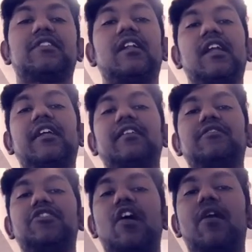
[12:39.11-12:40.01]
Unlike in
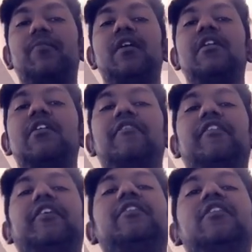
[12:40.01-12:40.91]
job,
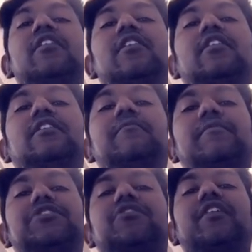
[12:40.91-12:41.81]
where the
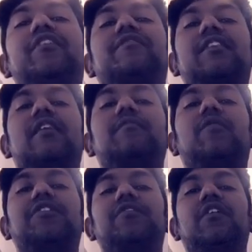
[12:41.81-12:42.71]
majority of time
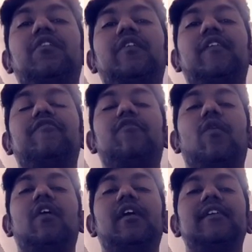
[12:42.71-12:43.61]
what you are looking
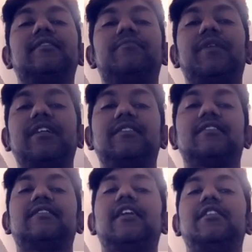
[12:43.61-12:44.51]
for is
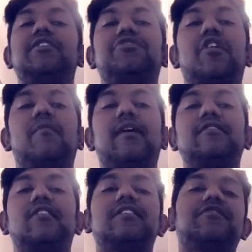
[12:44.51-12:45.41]
presence in the job. As
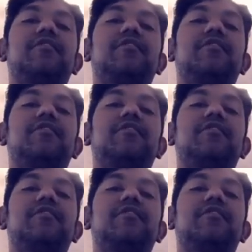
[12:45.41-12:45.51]
long as you are